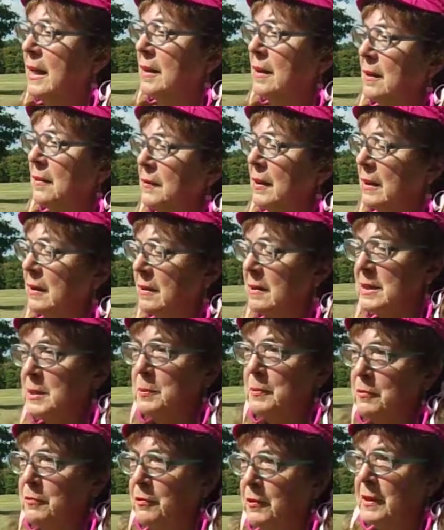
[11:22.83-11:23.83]
and that
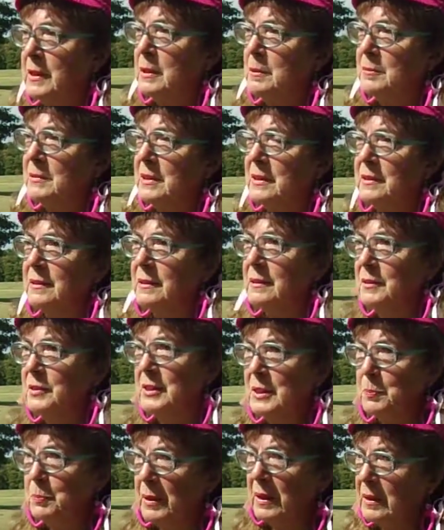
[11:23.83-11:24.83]
gives me freedom
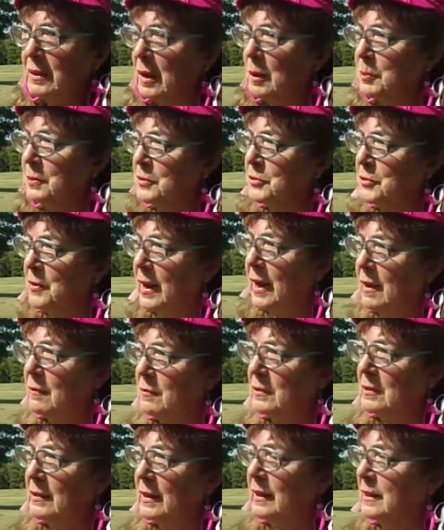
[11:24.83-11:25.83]
to just pick up and
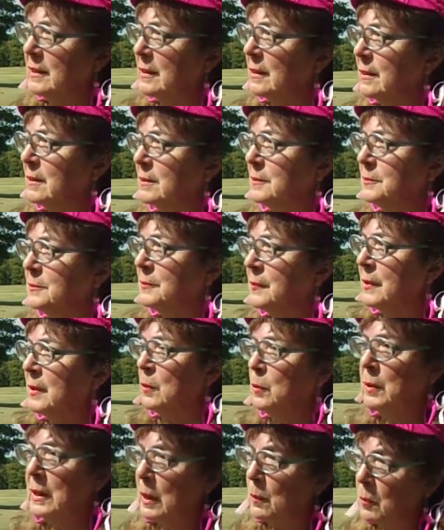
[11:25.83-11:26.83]
travel
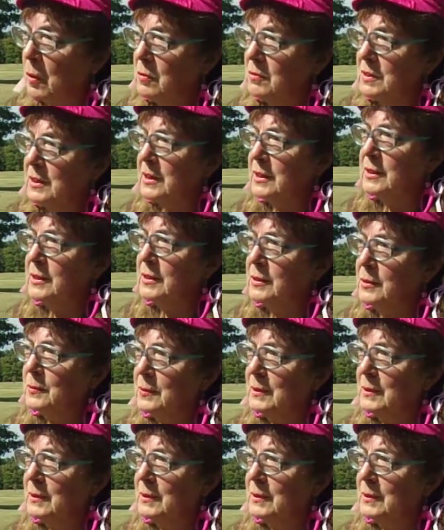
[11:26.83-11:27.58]
and when I want to.